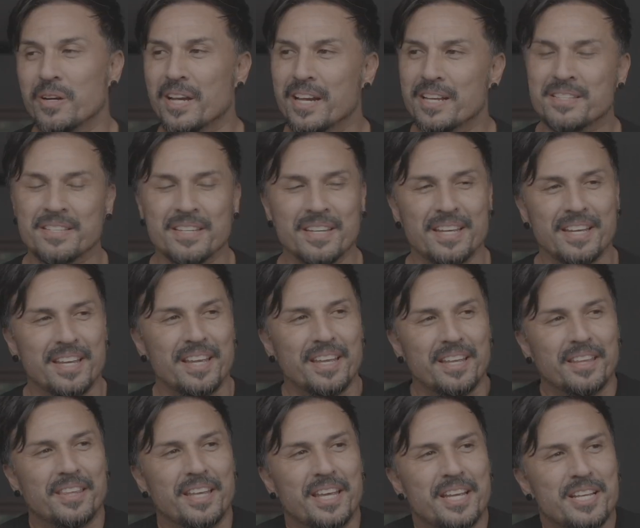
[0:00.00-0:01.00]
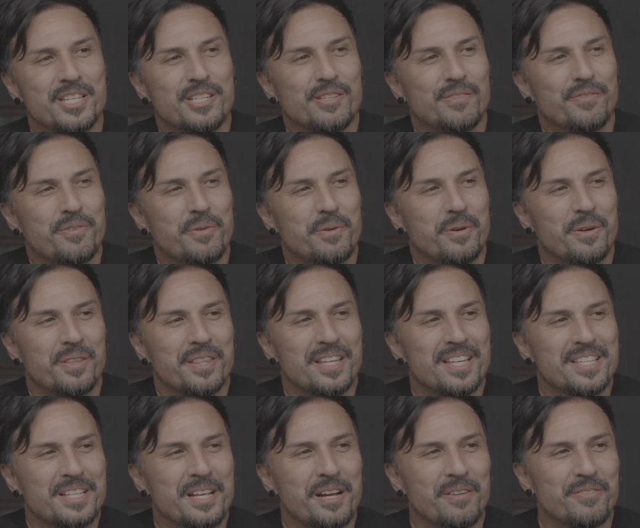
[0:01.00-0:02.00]
Well, guys, thanks for yeah,
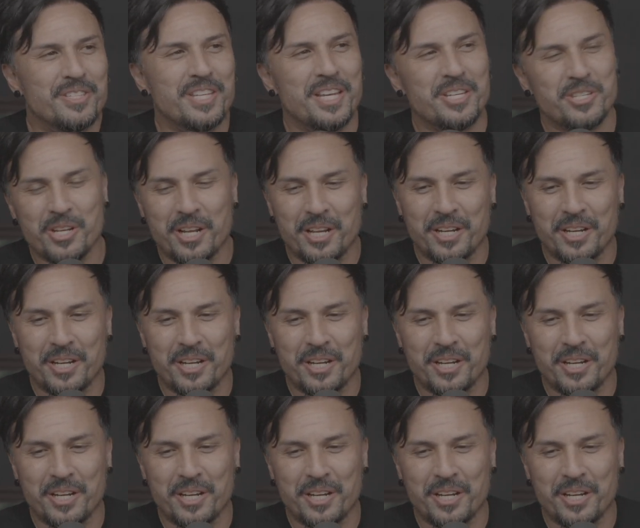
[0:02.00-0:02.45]
this yeah. conversation